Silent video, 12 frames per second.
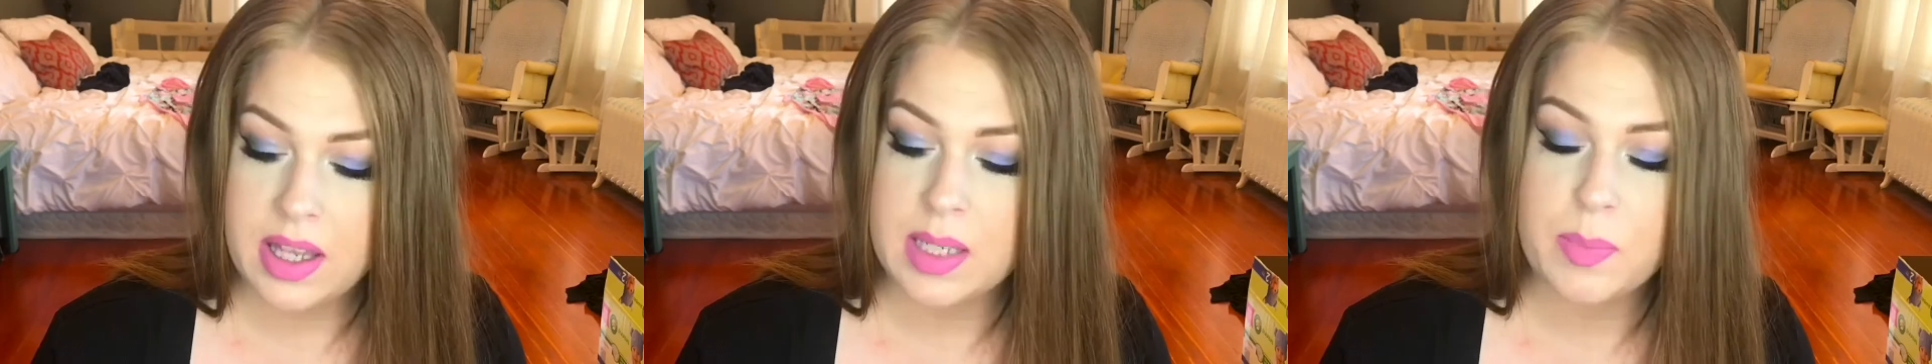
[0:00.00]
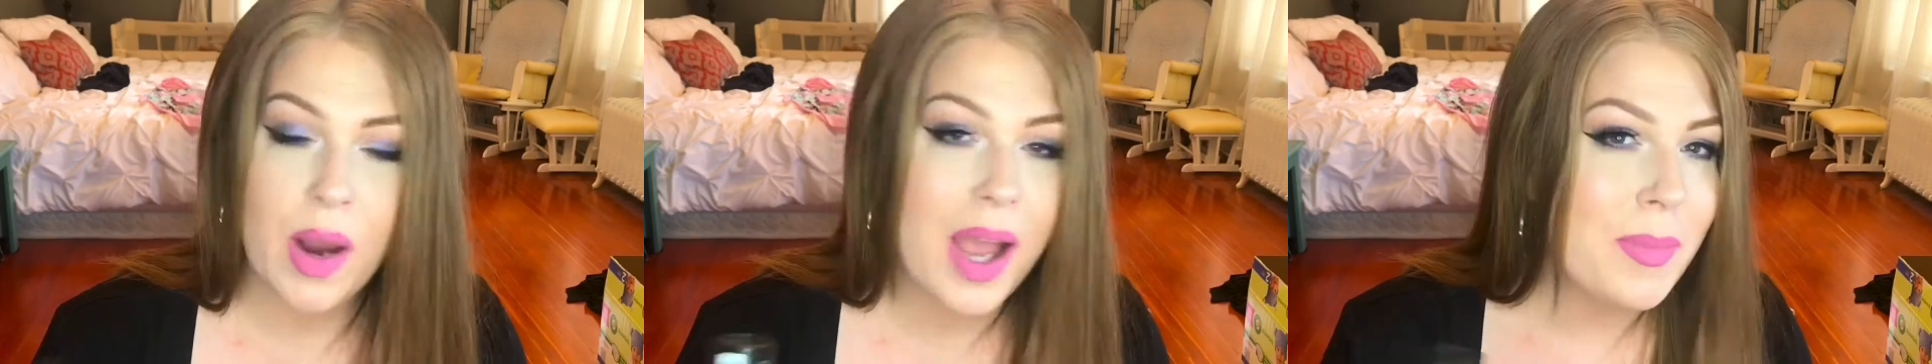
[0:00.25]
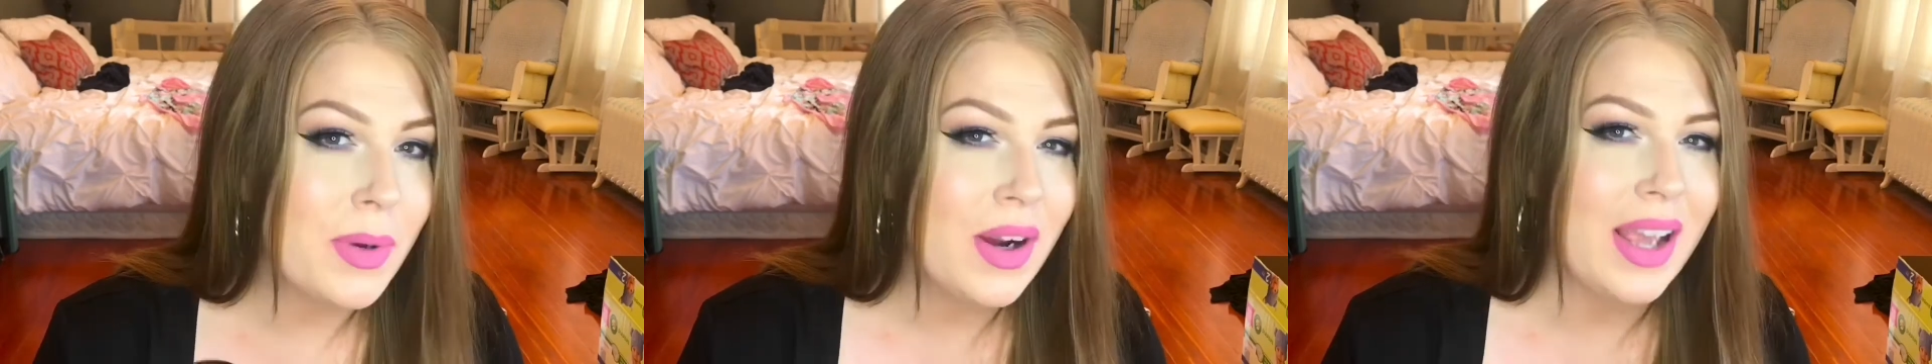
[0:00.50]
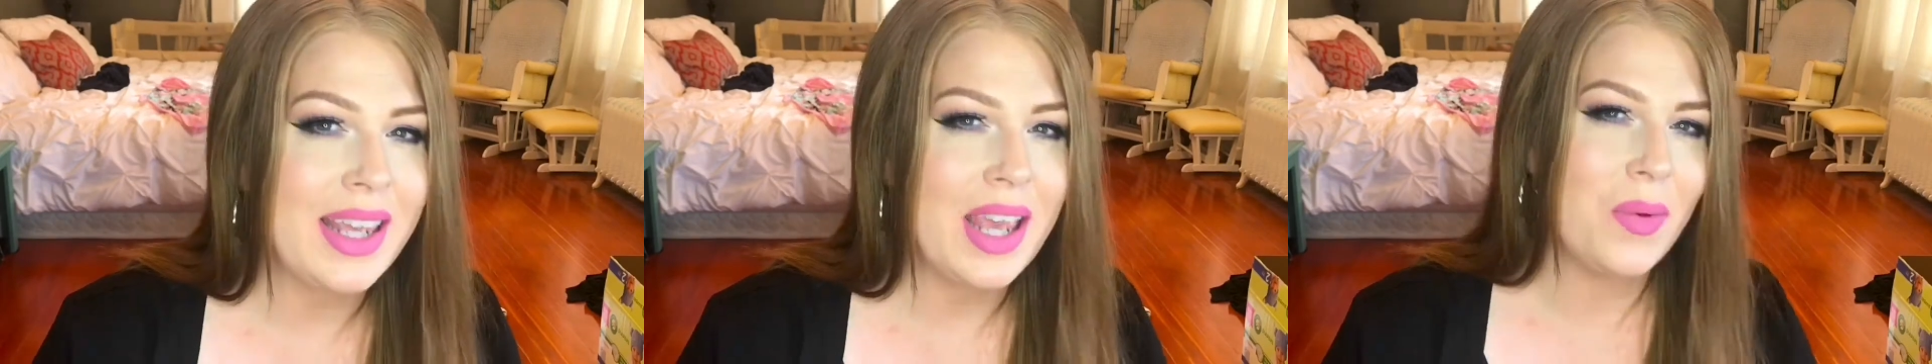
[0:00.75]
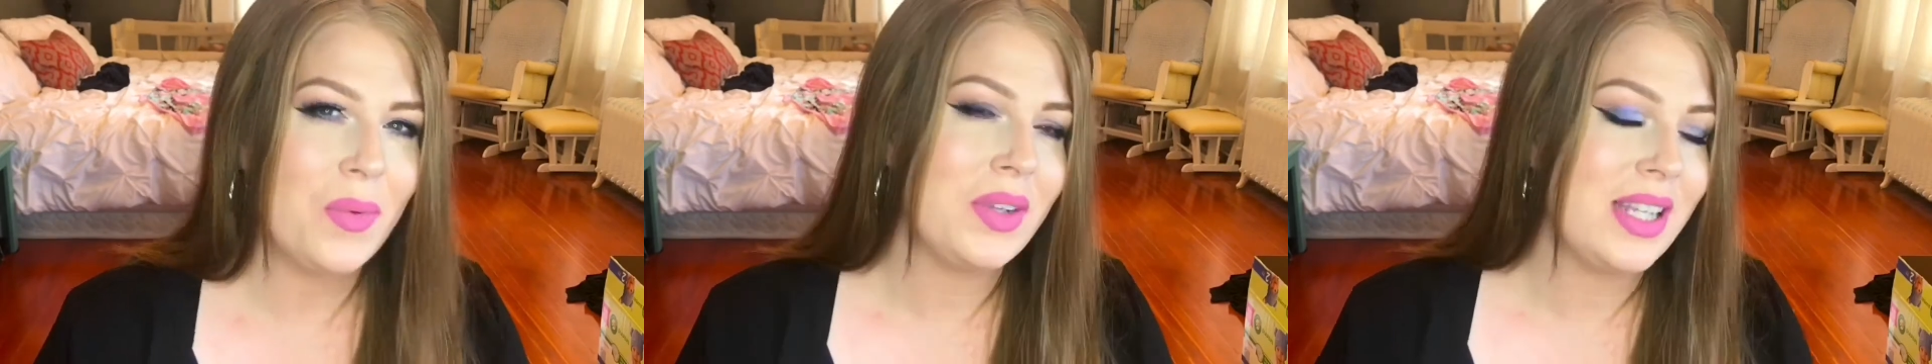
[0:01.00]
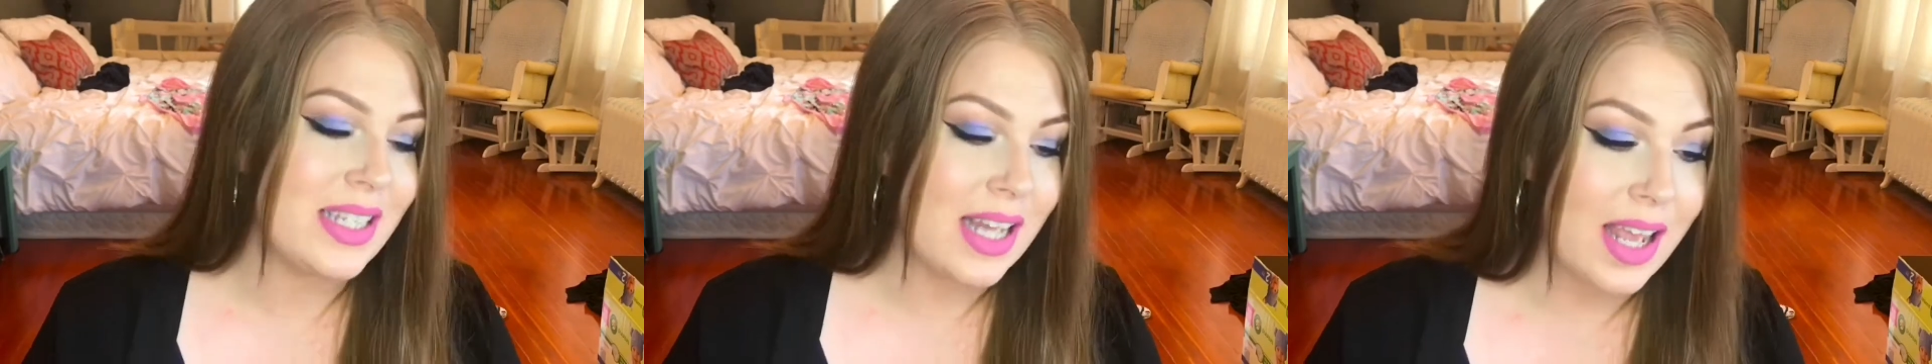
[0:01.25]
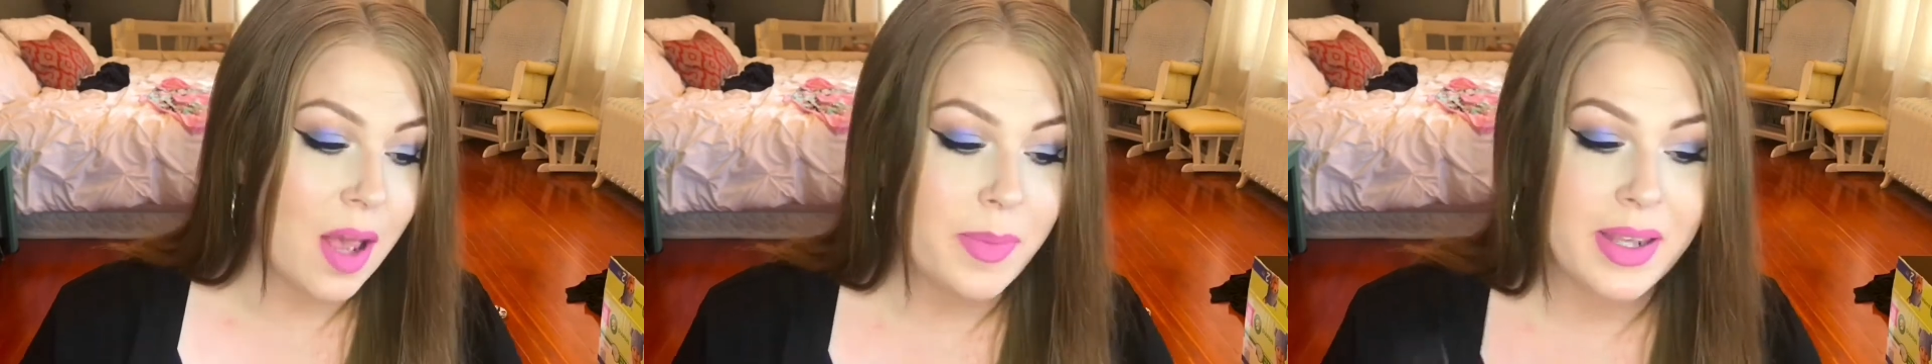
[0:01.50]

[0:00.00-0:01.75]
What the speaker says: This primer, I can't really say yet